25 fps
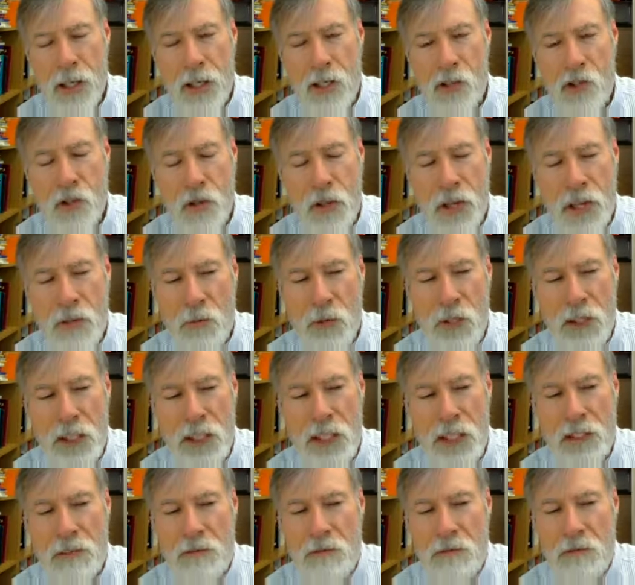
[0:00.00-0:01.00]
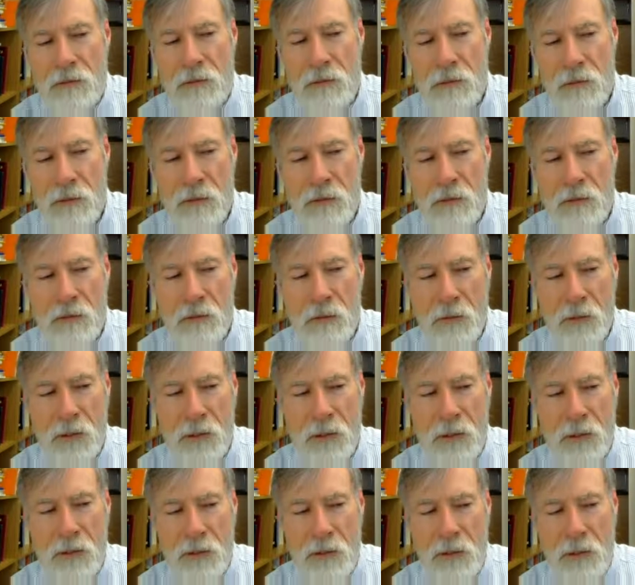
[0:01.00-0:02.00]
So they really
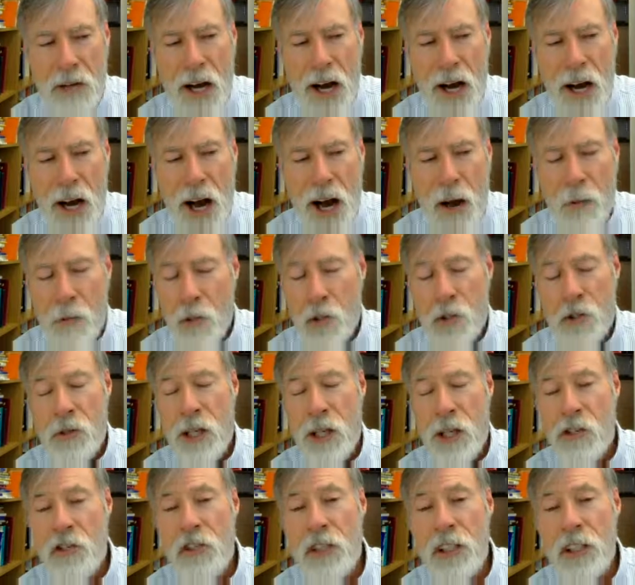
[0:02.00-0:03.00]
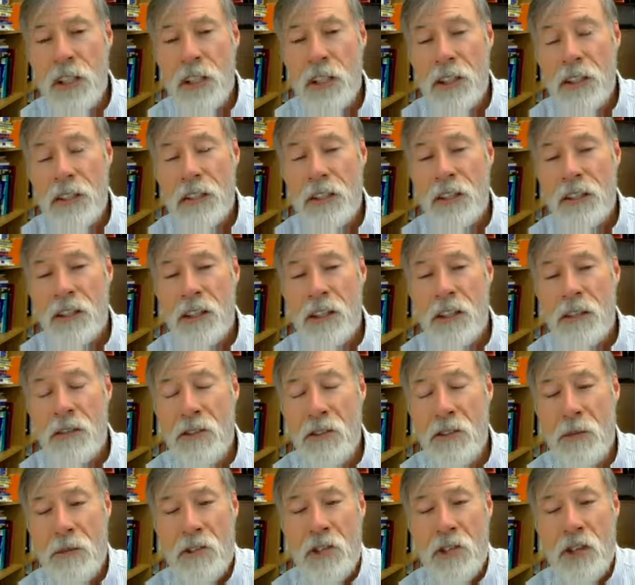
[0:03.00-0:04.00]
were opportunistic. And so
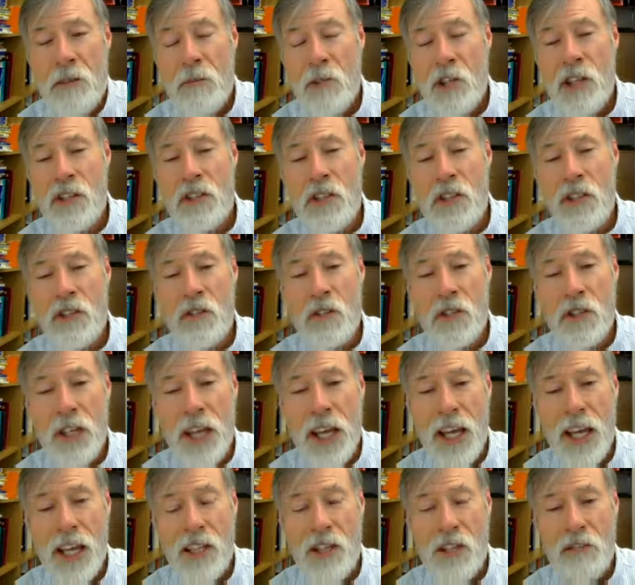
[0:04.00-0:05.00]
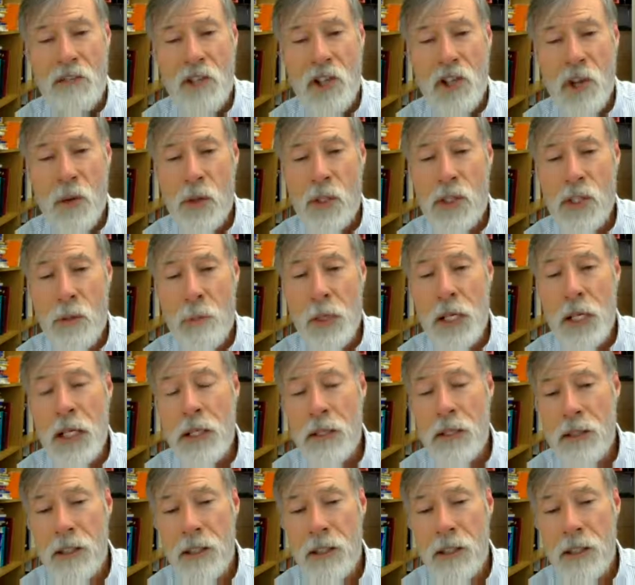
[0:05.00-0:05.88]
in some sense, this was a case of serendipity.